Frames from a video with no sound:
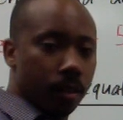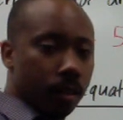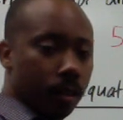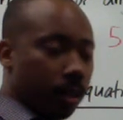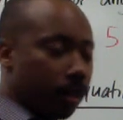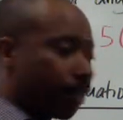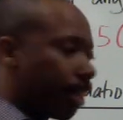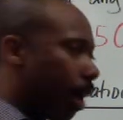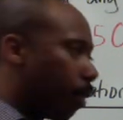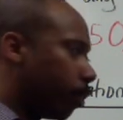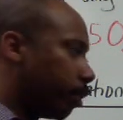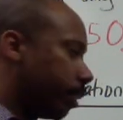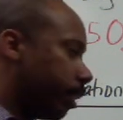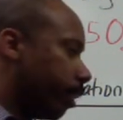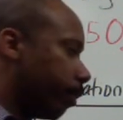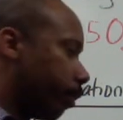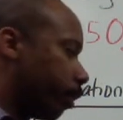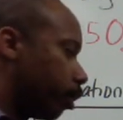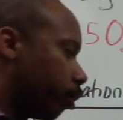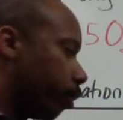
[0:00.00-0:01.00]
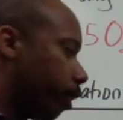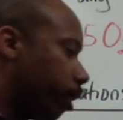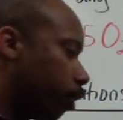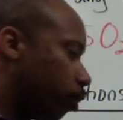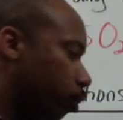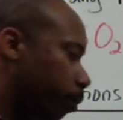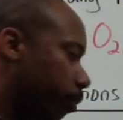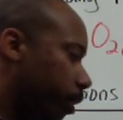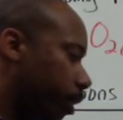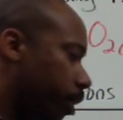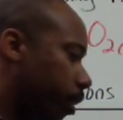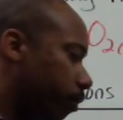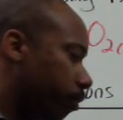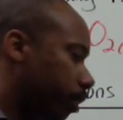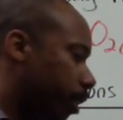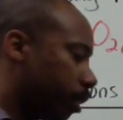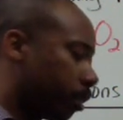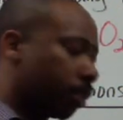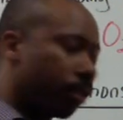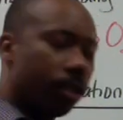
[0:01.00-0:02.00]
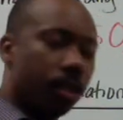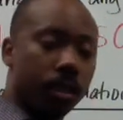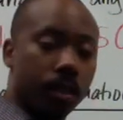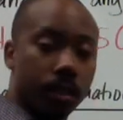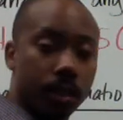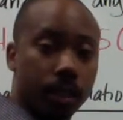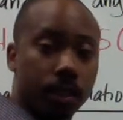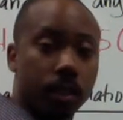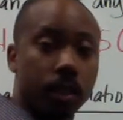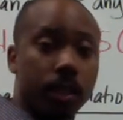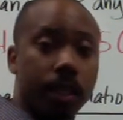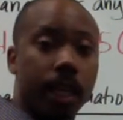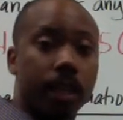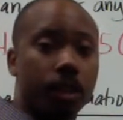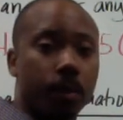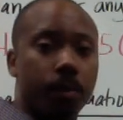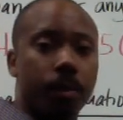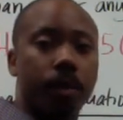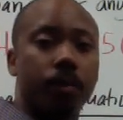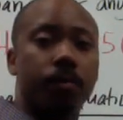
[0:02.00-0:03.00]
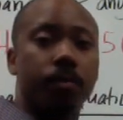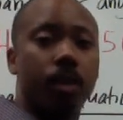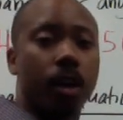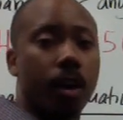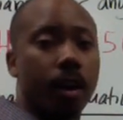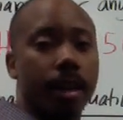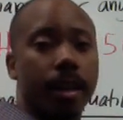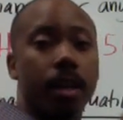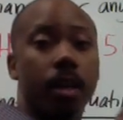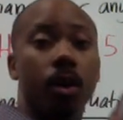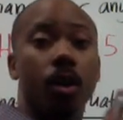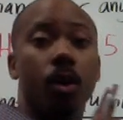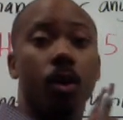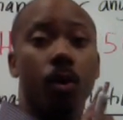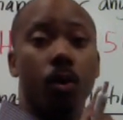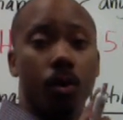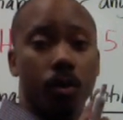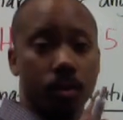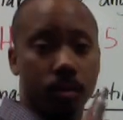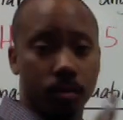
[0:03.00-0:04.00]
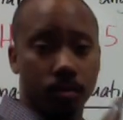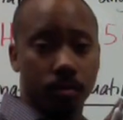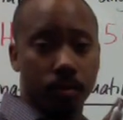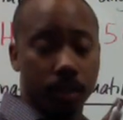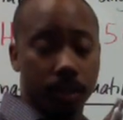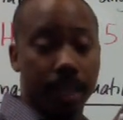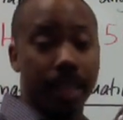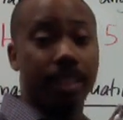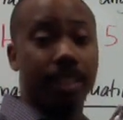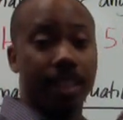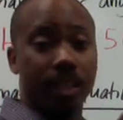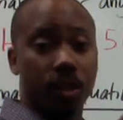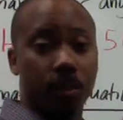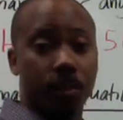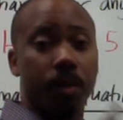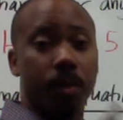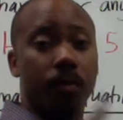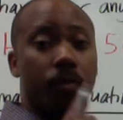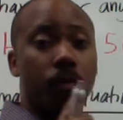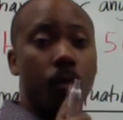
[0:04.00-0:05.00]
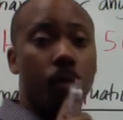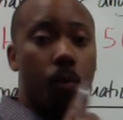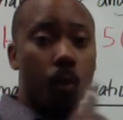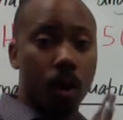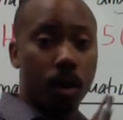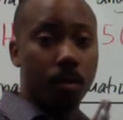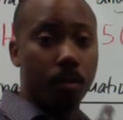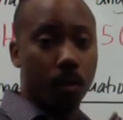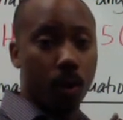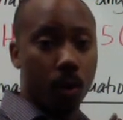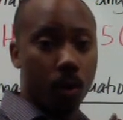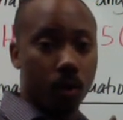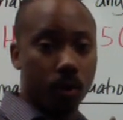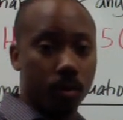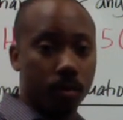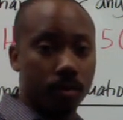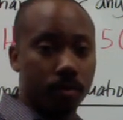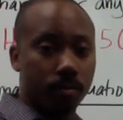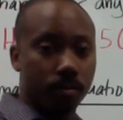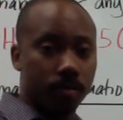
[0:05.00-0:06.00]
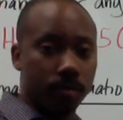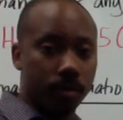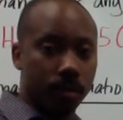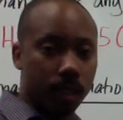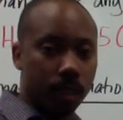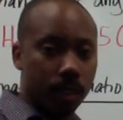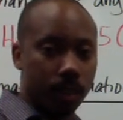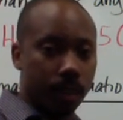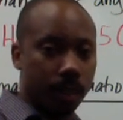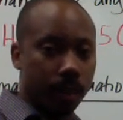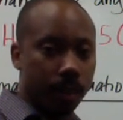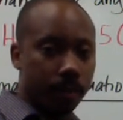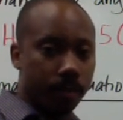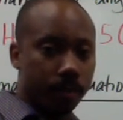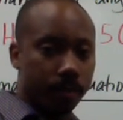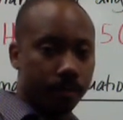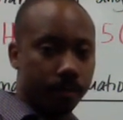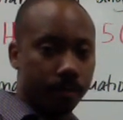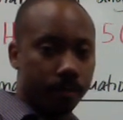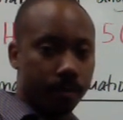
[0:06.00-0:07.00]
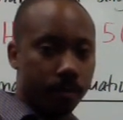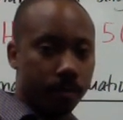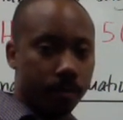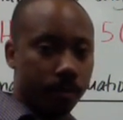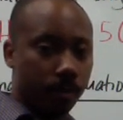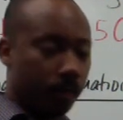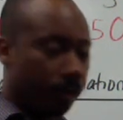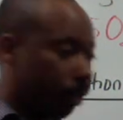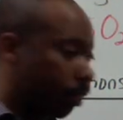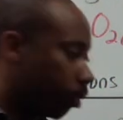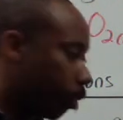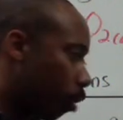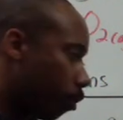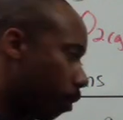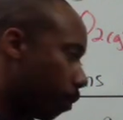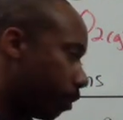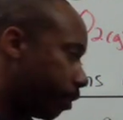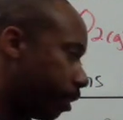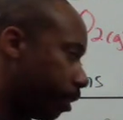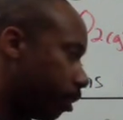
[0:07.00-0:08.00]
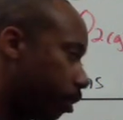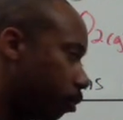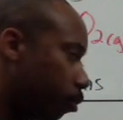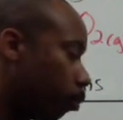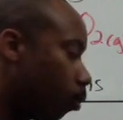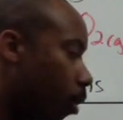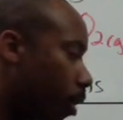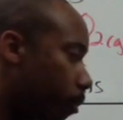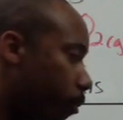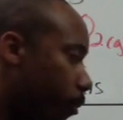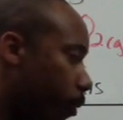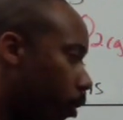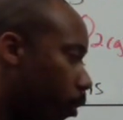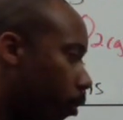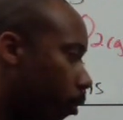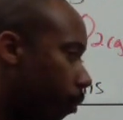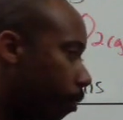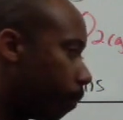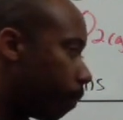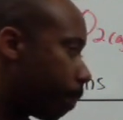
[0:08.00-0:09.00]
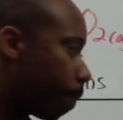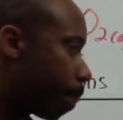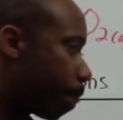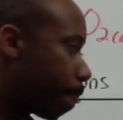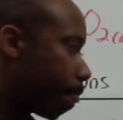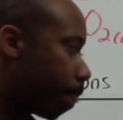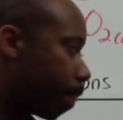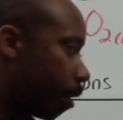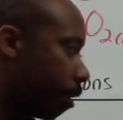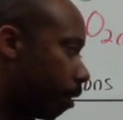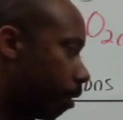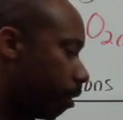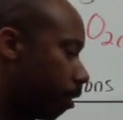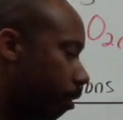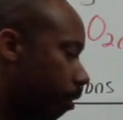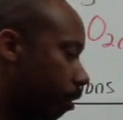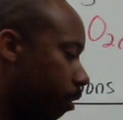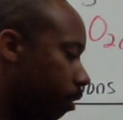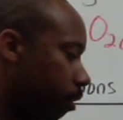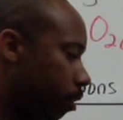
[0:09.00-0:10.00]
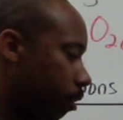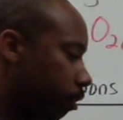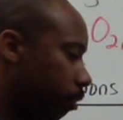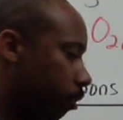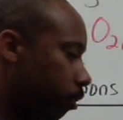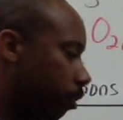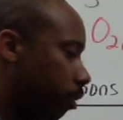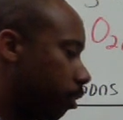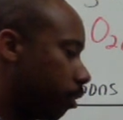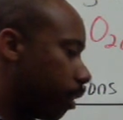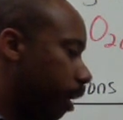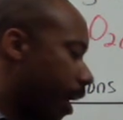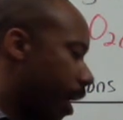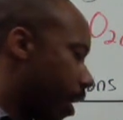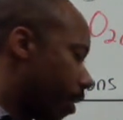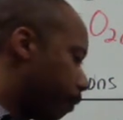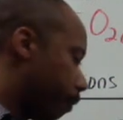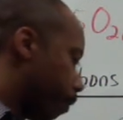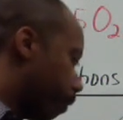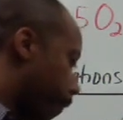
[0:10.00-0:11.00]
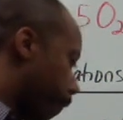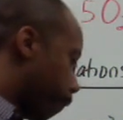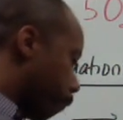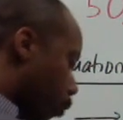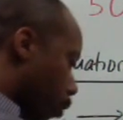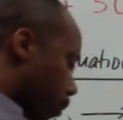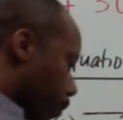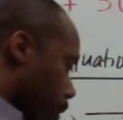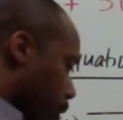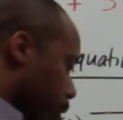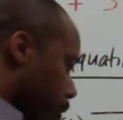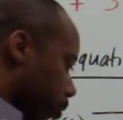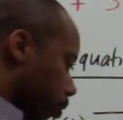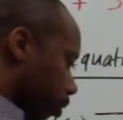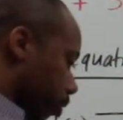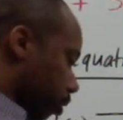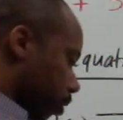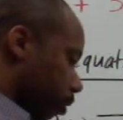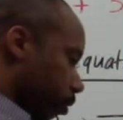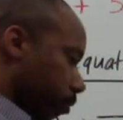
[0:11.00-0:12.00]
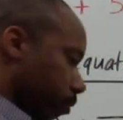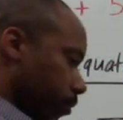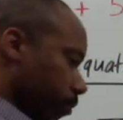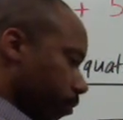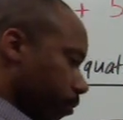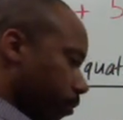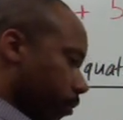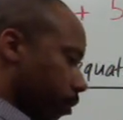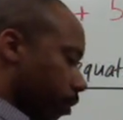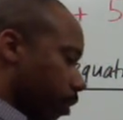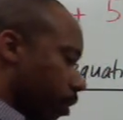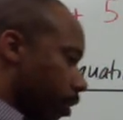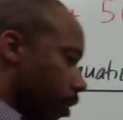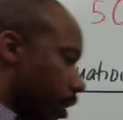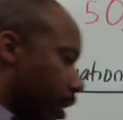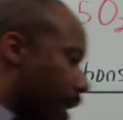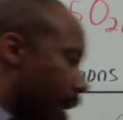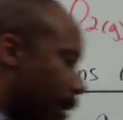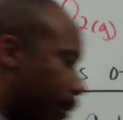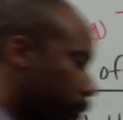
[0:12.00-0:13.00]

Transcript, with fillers: Because that was the original enthalpy of just, this is the enthalpy of, sorry, the change in of 1 mole is here. This all represented 1 mole. Since I have 4 moles, I